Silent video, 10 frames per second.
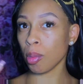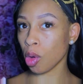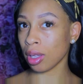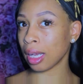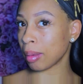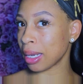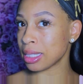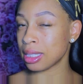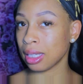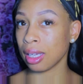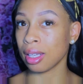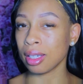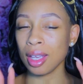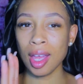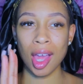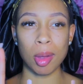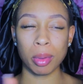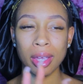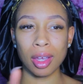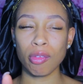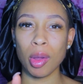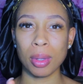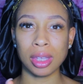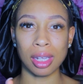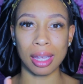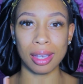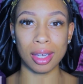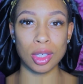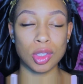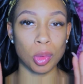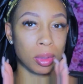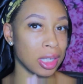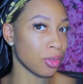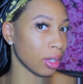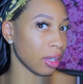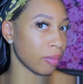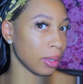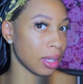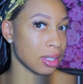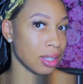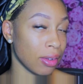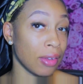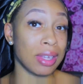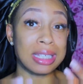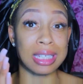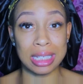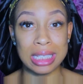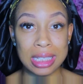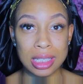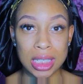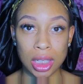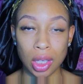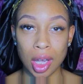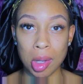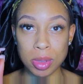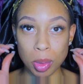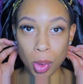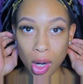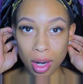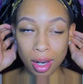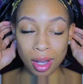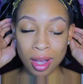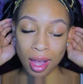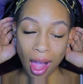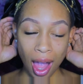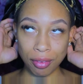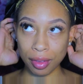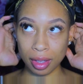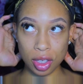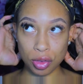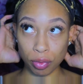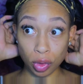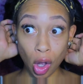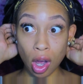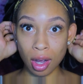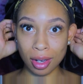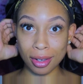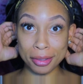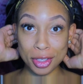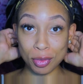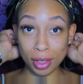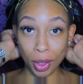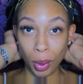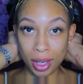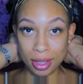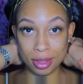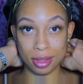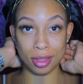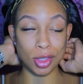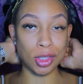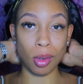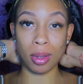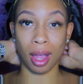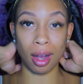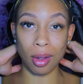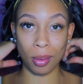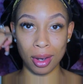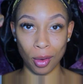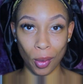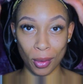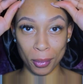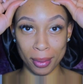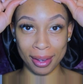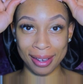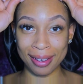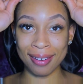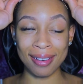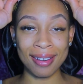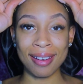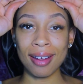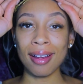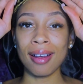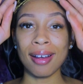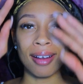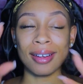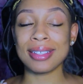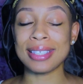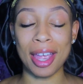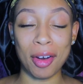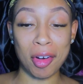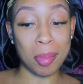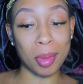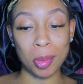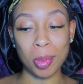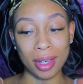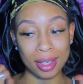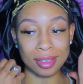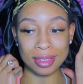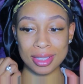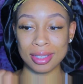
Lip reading: bit more like my skin. I'm playing around with the lighting, so please forgive me if it doesn't look up to par. I feel like this vlog and this video is so ghetto and all the way terrible, but